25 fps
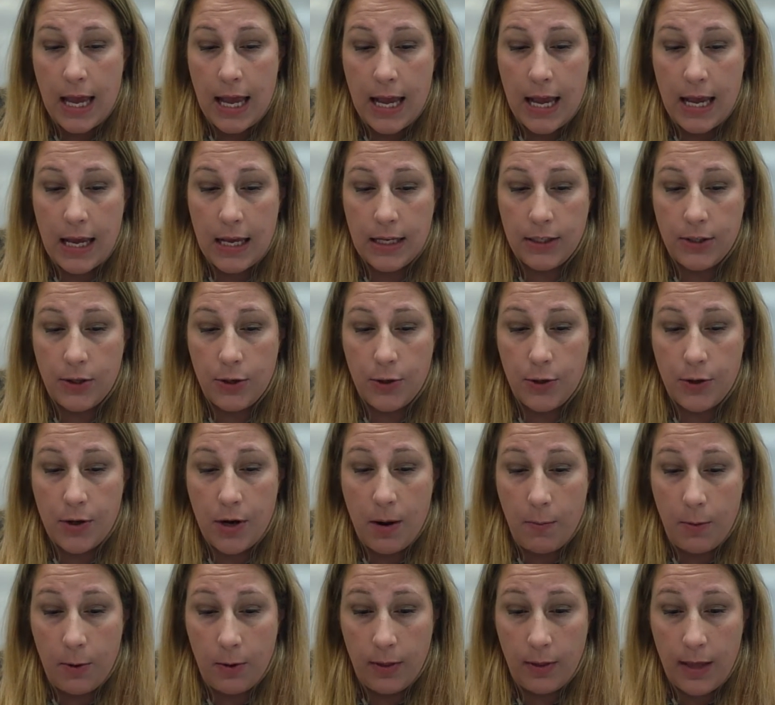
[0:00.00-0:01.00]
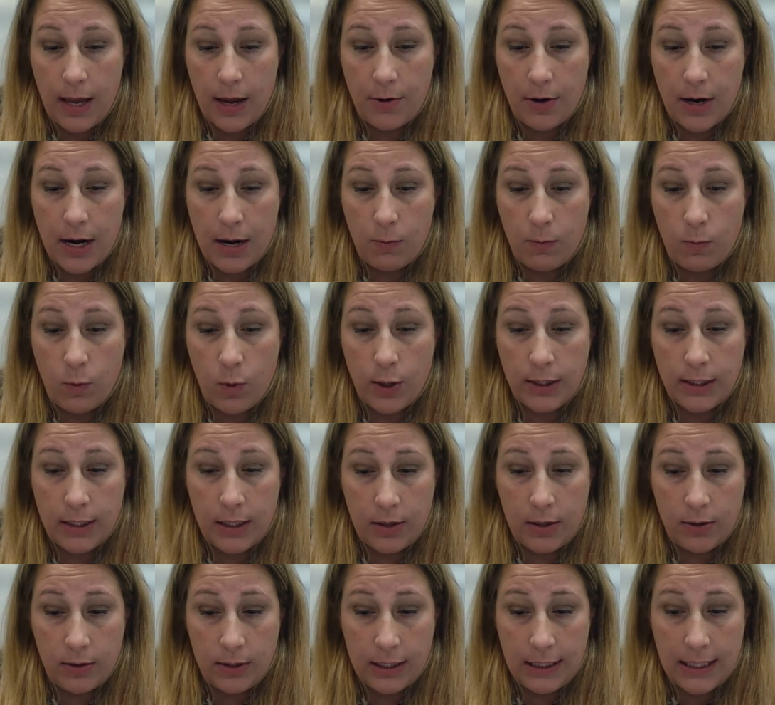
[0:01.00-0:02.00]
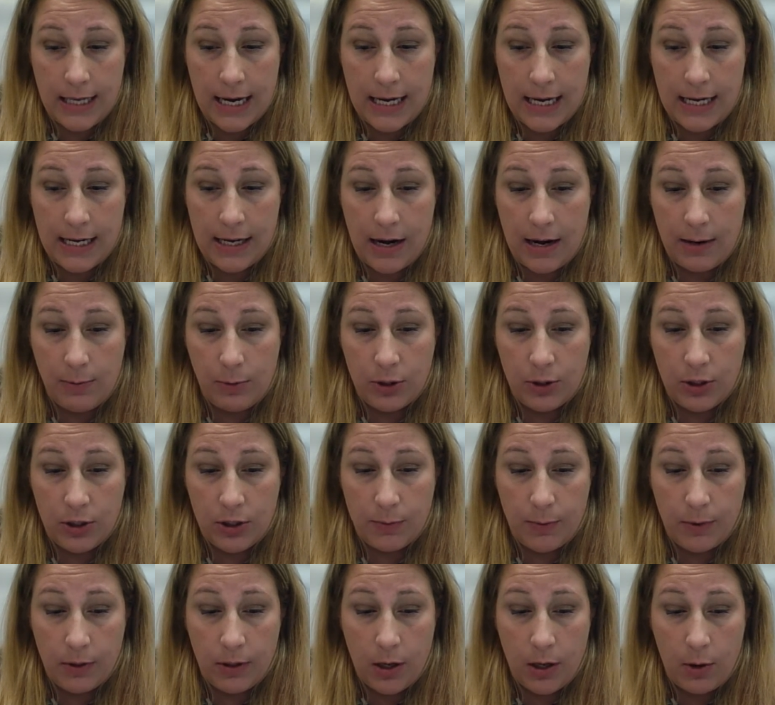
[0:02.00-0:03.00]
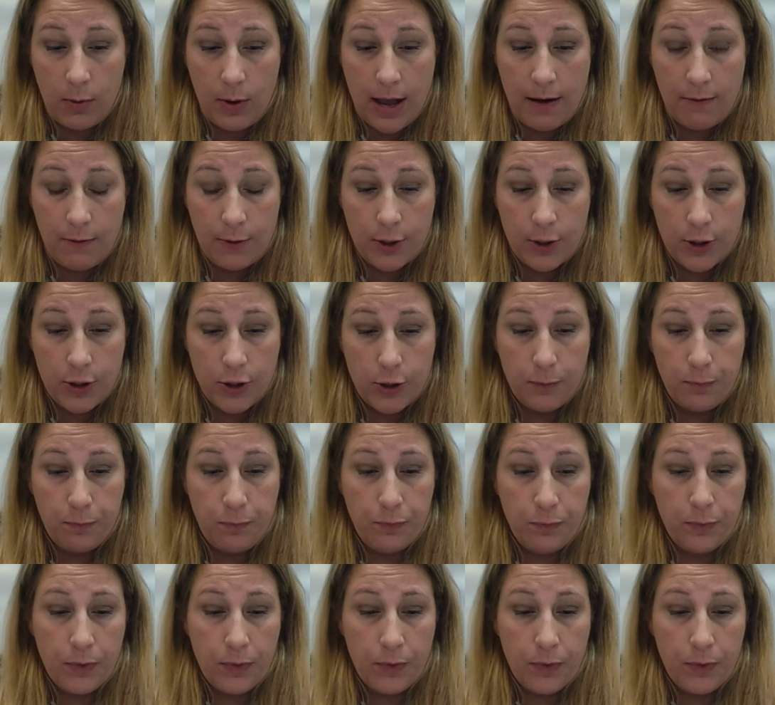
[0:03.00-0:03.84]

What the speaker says: And her number, letter, and word skills is 89, which is below average.